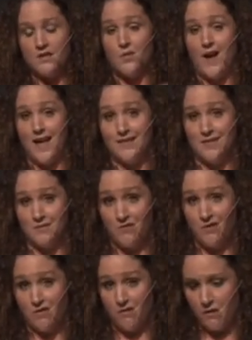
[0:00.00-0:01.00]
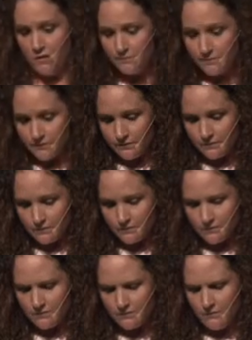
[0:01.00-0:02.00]
So I asked him further,
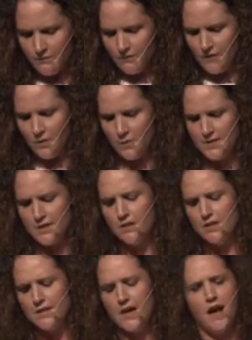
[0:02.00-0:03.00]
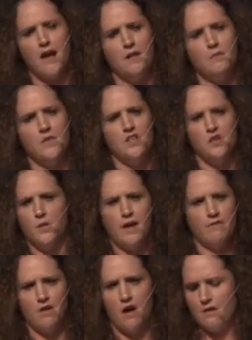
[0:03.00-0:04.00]
was there a time when you
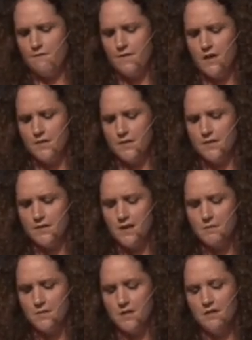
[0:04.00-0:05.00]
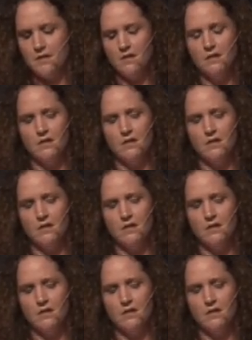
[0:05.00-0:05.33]
have not felt accepted?